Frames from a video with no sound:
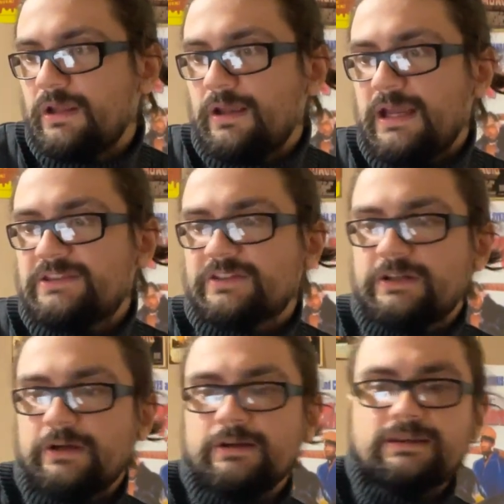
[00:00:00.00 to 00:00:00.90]
It's
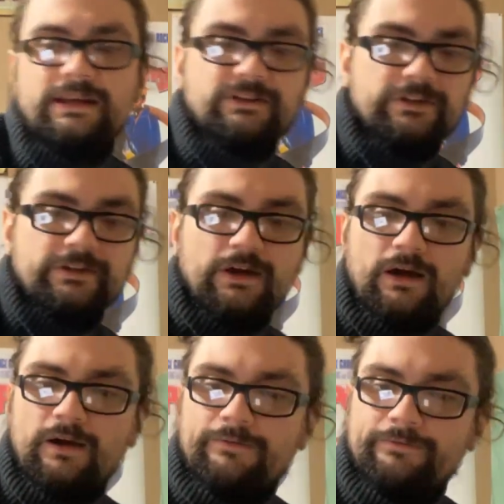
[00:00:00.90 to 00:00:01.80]
good they took
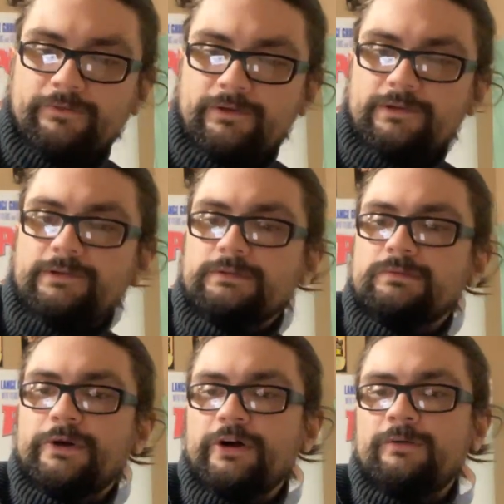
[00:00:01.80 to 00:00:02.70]
off their
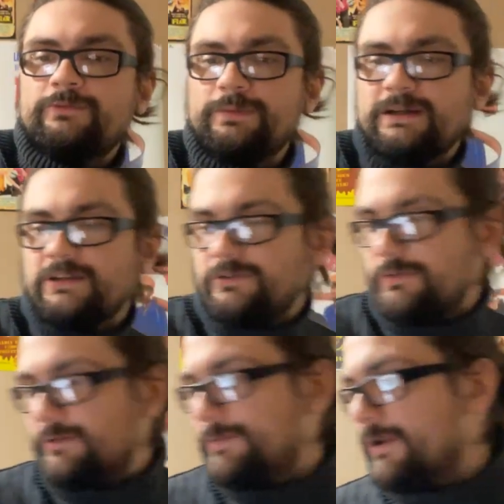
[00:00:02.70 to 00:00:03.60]
robes because it would
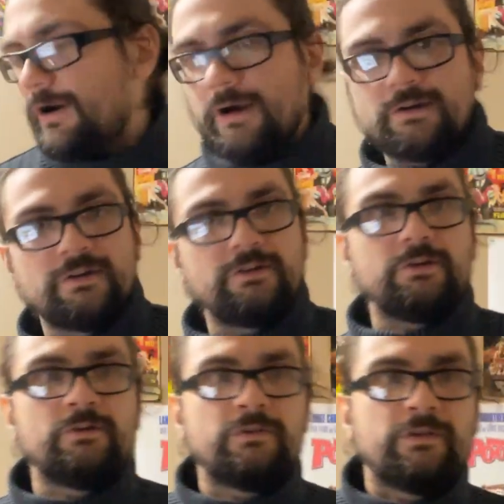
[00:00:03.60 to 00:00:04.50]
have been harder to
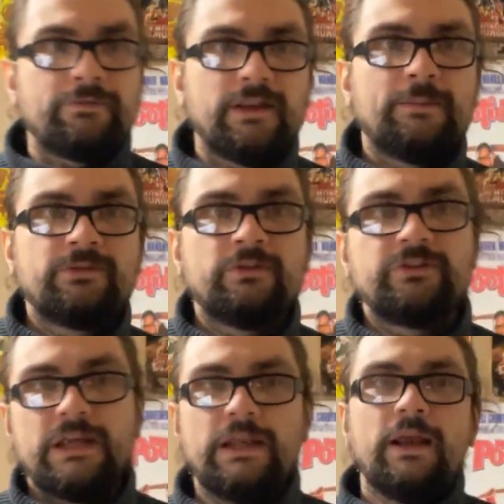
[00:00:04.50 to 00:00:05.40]
do the flips and
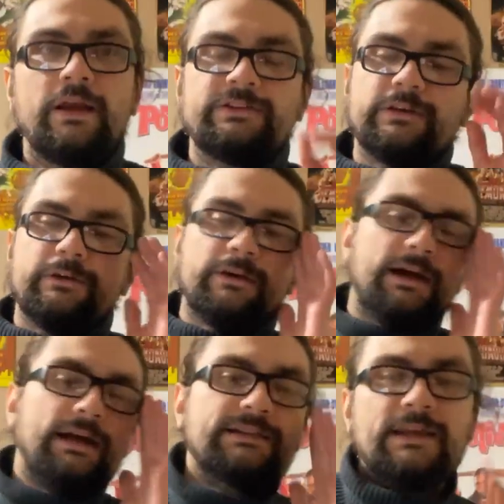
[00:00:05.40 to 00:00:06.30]
shit. So
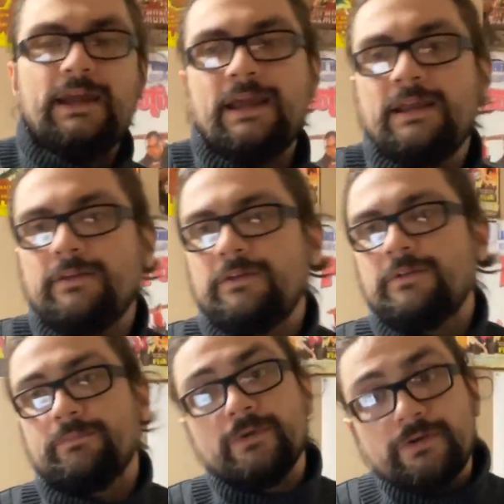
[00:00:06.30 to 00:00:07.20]
at the end of the
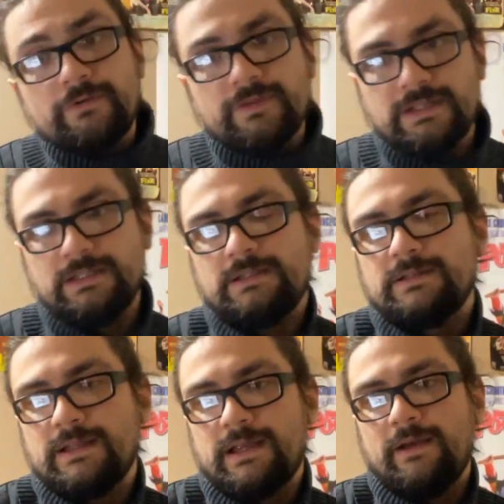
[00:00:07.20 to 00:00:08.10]
movie,
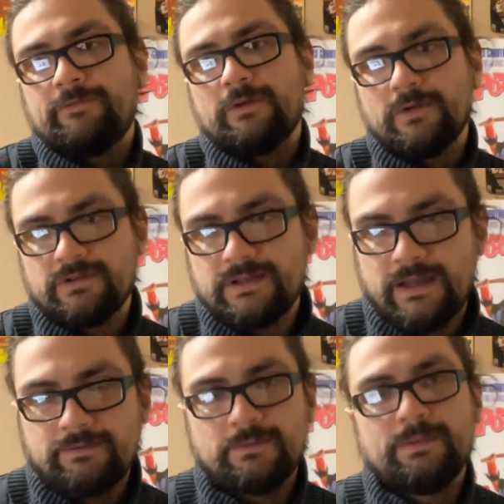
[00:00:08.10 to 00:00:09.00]
they have
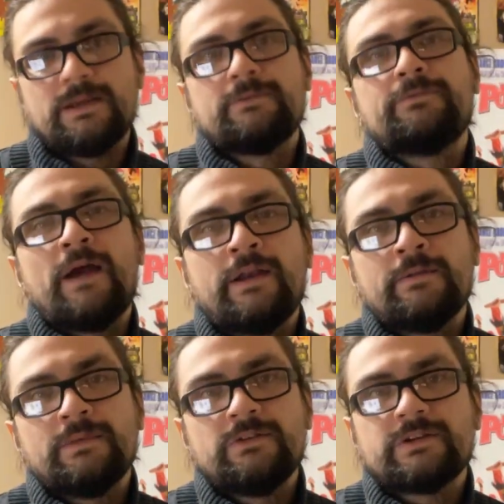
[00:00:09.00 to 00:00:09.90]
the big final
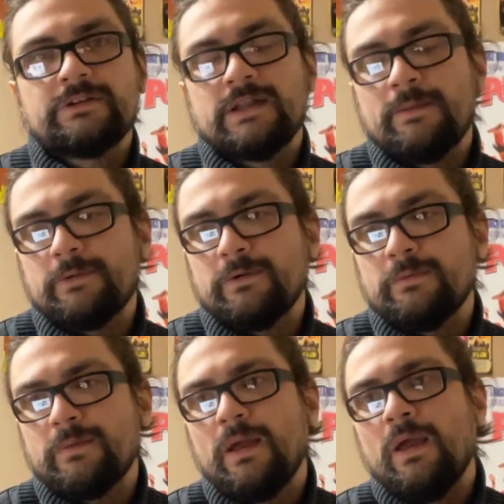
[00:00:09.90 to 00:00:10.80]
musical
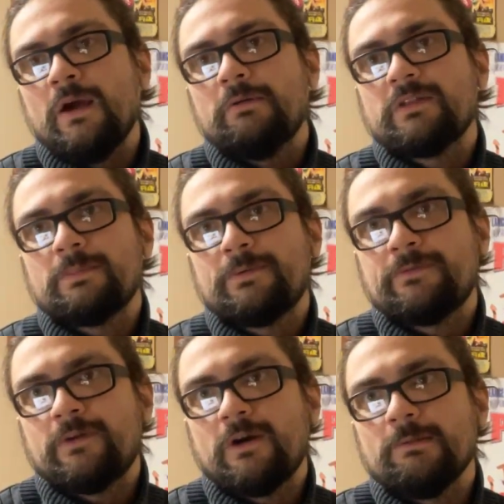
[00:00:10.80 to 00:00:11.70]
number where they're
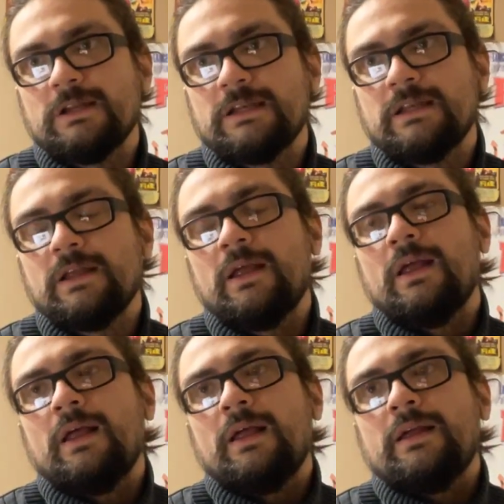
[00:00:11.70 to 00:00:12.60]
performing
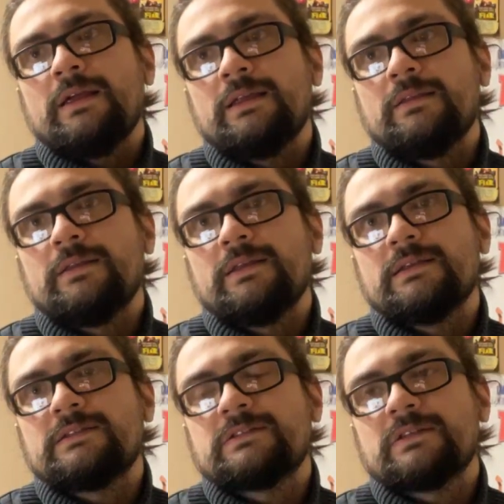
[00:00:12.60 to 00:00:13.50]
in
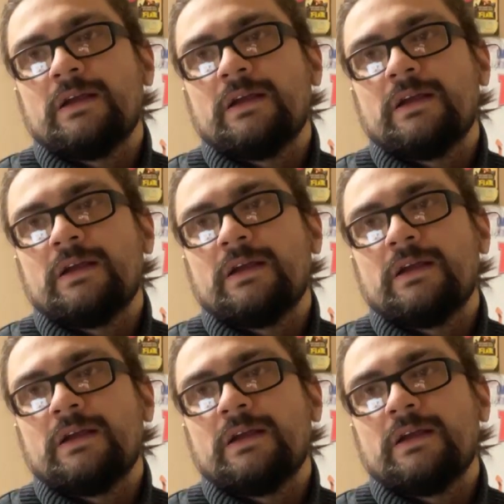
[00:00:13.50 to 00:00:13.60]
this